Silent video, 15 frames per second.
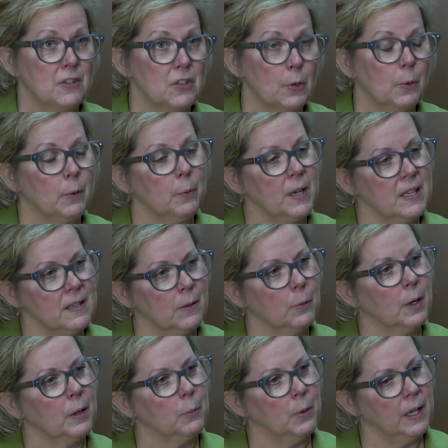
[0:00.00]
So when we
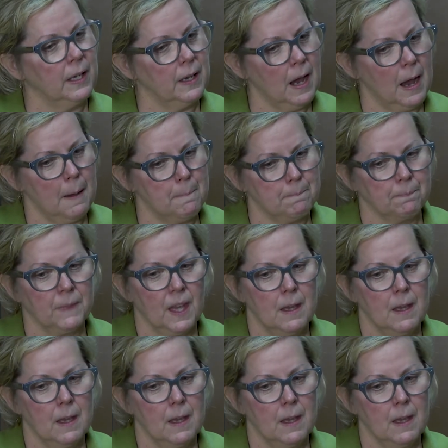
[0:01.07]
when we um,